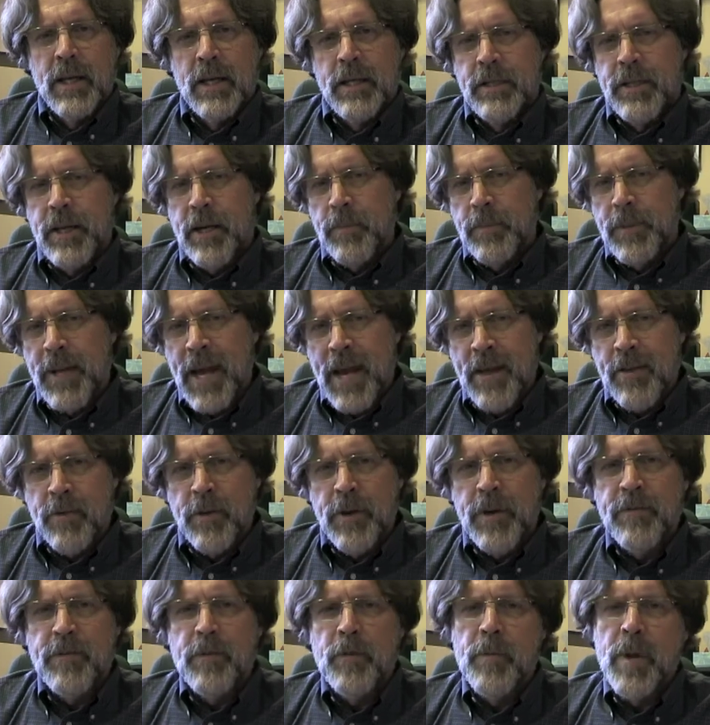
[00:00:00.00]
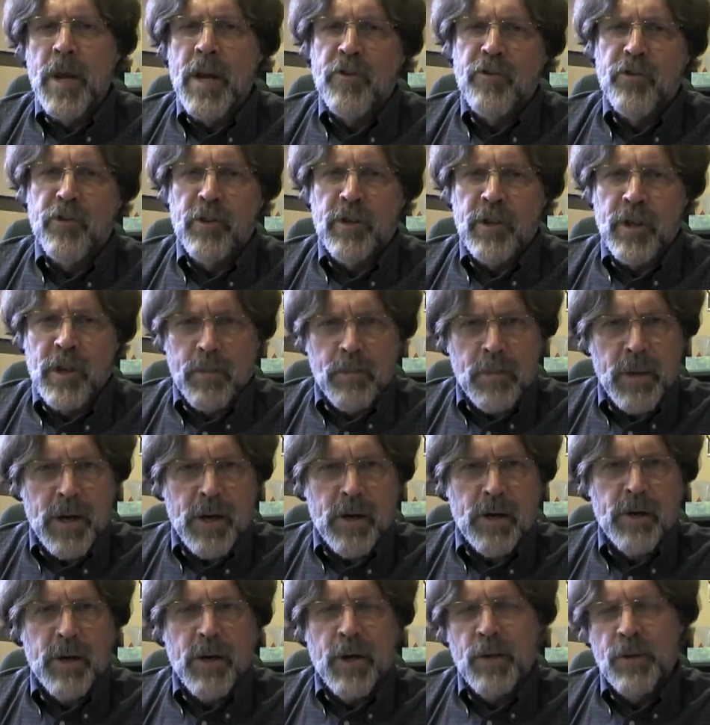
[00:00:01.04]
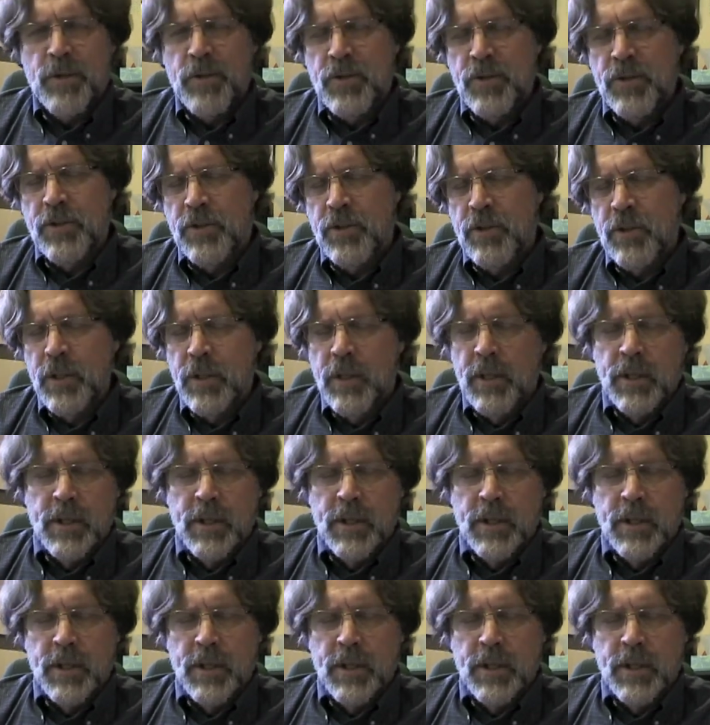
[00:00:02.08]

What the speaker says: to help gather information, compare notes,